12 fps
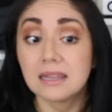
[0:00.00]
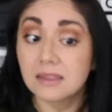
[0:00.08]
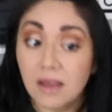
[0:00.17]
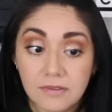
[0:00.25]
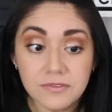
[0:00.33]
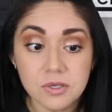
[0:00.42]

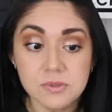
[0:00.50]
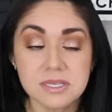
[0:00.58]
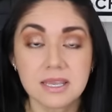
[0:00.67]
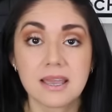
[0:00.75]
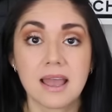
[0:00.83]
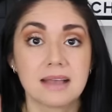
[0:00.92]
love
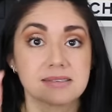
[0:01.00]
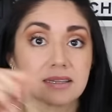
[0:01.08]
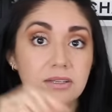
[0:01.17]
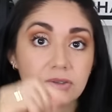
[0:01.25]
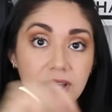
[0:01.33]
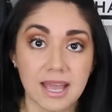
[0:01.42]
using it as a
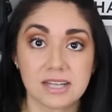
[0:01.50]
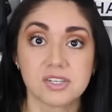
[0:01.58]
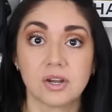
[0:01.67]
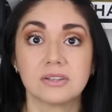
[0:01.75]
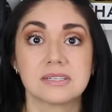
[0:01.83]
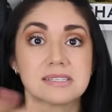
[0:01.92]
little
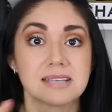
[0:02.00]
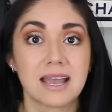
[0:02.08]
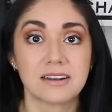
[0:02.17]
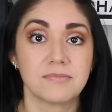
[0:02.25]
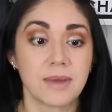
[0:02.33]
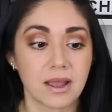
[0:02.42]
catch-all
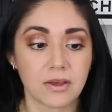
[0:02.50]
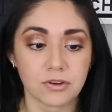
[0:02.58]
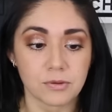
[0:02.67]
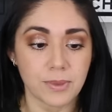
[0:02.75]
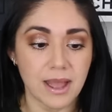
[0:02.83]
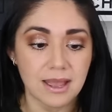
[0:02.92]
inside of my
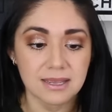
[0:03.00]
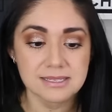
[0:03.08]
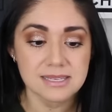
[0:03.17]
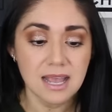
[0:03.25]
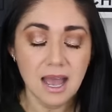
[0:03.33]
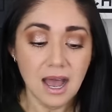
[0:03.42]
other
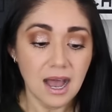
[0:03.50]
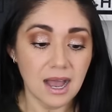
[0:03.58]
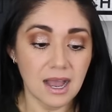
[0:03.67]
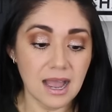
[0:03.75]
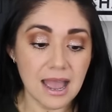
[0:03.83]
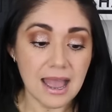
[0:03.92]
bags.
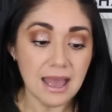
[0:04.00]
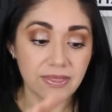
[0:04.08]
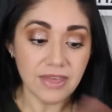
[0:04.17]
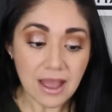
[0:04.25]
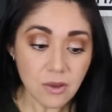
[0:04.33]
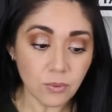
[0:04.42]
Uh,
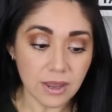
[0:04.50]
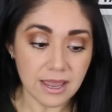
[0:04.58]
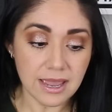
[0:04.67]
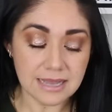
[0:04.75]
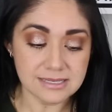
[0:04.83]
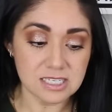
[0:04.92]
that
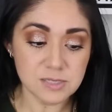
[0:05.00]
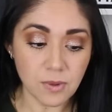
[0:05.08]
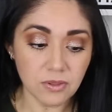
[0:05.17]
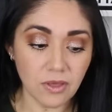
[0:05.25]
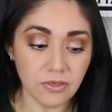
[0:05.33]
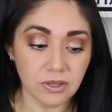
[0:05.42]
way, as a
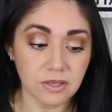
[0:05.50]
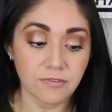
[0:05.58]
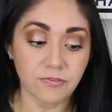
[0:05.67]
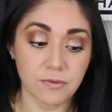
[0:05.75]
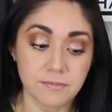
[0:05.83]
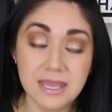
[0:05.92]
small leather good
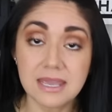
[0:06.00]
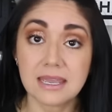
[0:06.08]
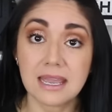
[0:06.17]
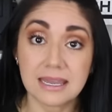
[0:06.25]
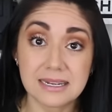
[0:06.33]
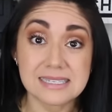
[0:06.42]
for me,
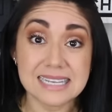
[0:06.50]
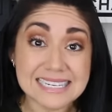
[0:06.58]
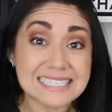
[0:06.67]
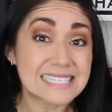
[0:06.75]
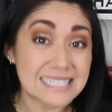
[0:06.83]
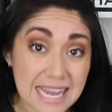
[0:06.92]
it is
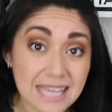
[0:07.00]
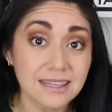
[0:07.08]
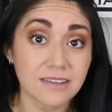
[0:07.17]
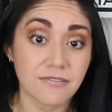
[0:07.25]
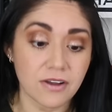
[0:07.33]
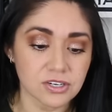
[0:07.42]

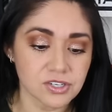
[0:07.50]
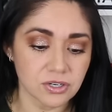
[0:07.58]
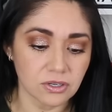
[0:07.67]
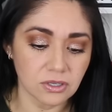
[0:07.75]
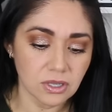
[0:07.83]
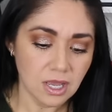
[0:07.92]
insanely
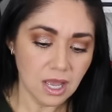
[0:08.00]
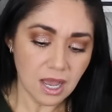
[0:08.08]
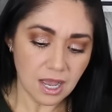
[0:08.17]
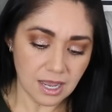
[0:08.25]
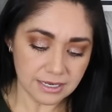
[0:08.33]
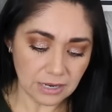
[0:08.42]
functional.
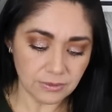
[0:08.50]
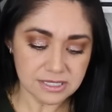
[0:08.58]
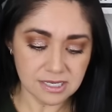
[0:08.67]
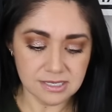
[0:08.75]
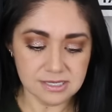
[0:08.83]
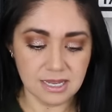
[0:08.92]
Uh, now it
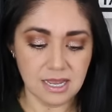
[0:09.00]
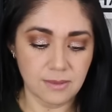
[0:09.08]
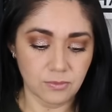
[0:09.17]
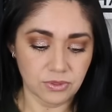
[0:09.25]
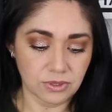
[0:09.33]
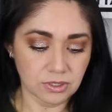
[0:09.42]
does
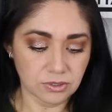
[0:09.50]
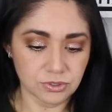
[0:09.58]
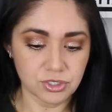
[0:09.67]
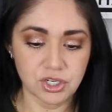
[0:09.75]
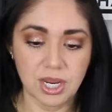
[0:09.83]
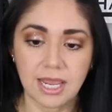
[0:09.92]
come with a little
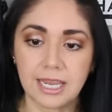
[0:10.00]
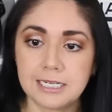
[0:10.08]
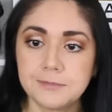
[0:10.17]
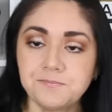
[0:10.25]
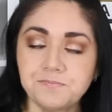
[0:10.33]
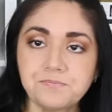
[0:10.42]

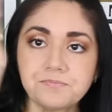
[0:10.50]
chain